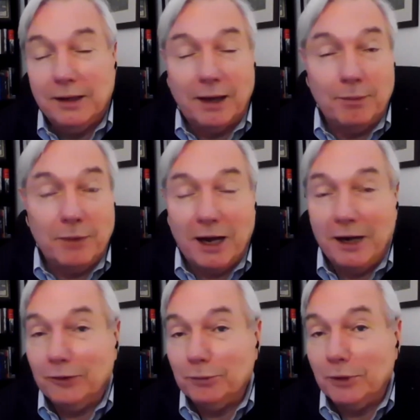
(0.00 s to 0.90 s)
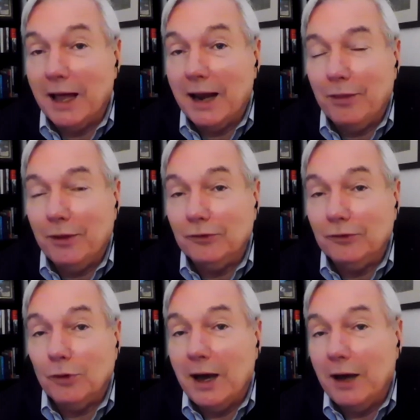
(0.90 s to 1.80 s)
I'm not an expert in a lot of things.
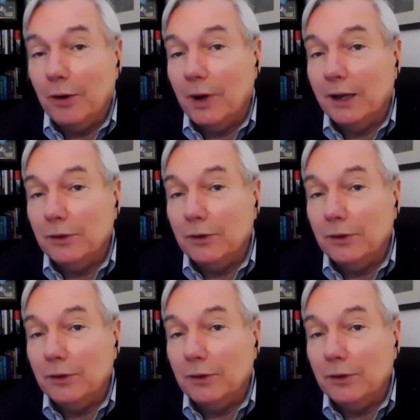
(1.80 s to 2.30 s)
So how do I